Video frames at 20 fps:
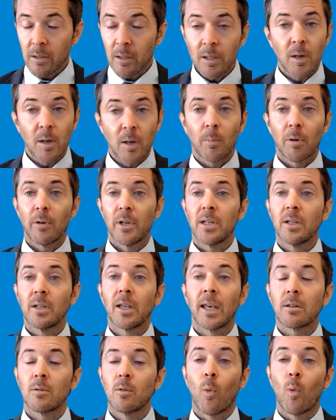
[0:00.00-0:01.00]
and it'll probably
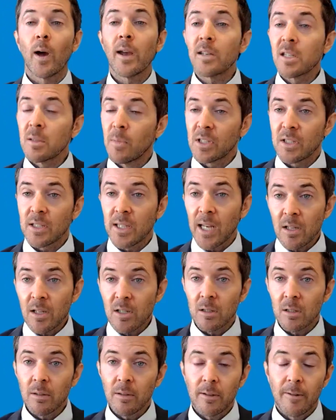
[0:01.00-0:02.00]
get way too much
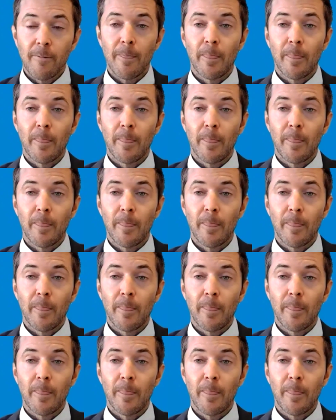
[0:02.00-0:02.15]
attention.